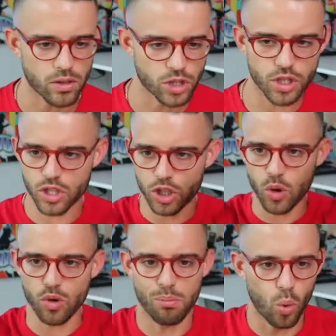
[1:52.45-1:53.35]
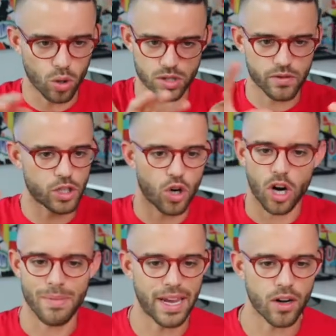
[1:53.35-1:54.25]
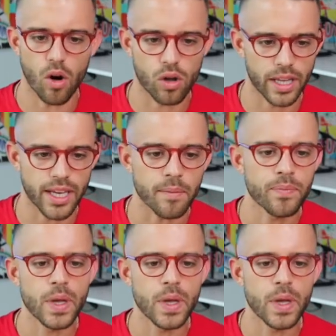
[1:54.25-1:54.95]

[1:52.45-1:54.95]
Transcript: just to show the borders of the chart and make it all clean.